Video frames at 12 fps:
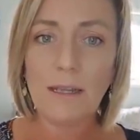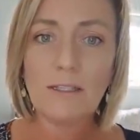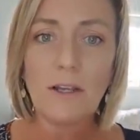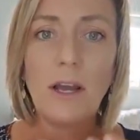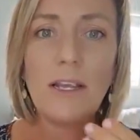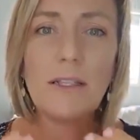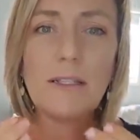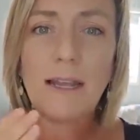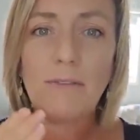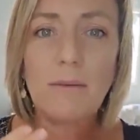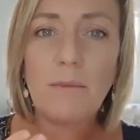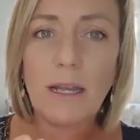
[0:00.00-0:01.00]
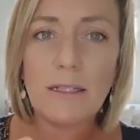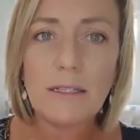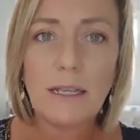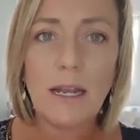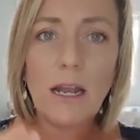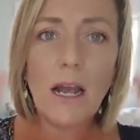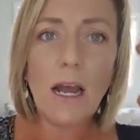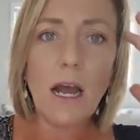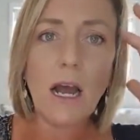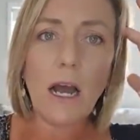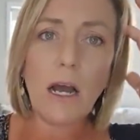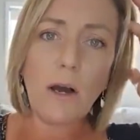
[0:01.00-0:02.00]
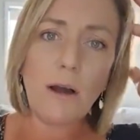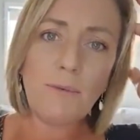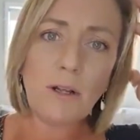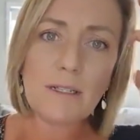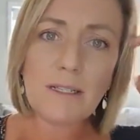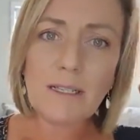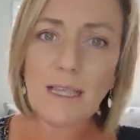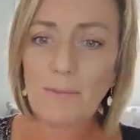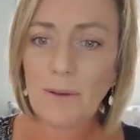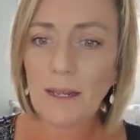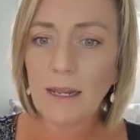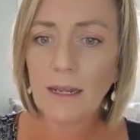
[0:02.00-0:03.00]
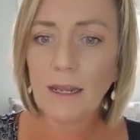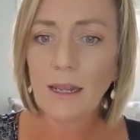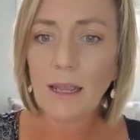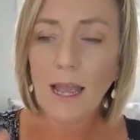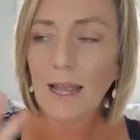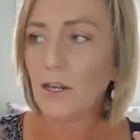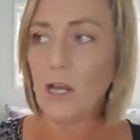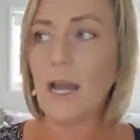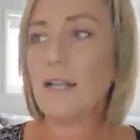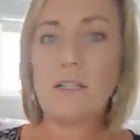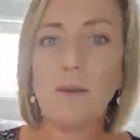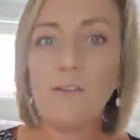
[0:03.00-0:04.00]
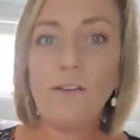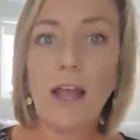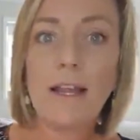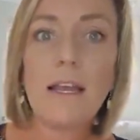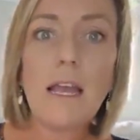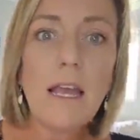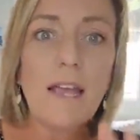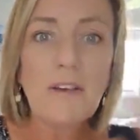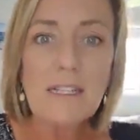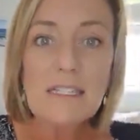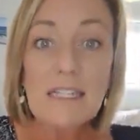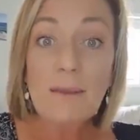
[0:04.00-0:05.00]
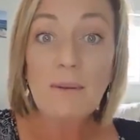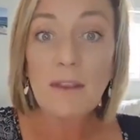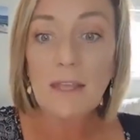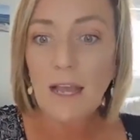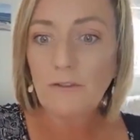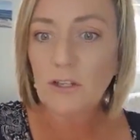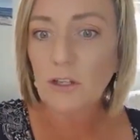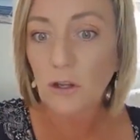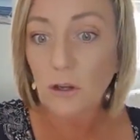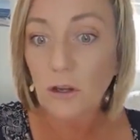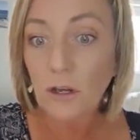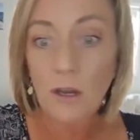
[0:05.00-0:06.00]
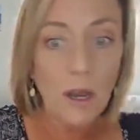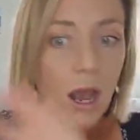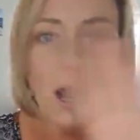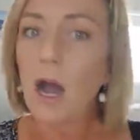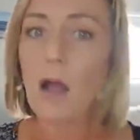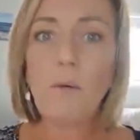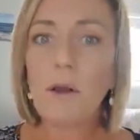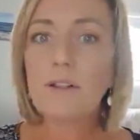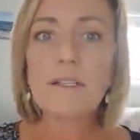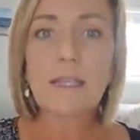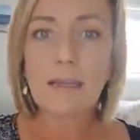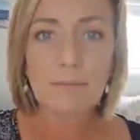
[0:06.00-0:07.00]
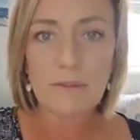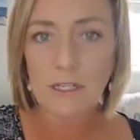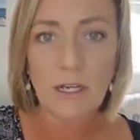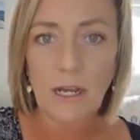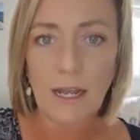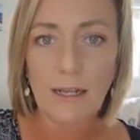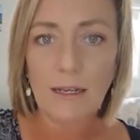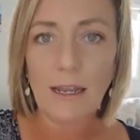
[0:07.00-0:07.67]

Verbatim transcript: So I used to have the mindset, oh, I'm not sleeping at night. So if I if I sleep in the afternoon, I won't sleep tonight.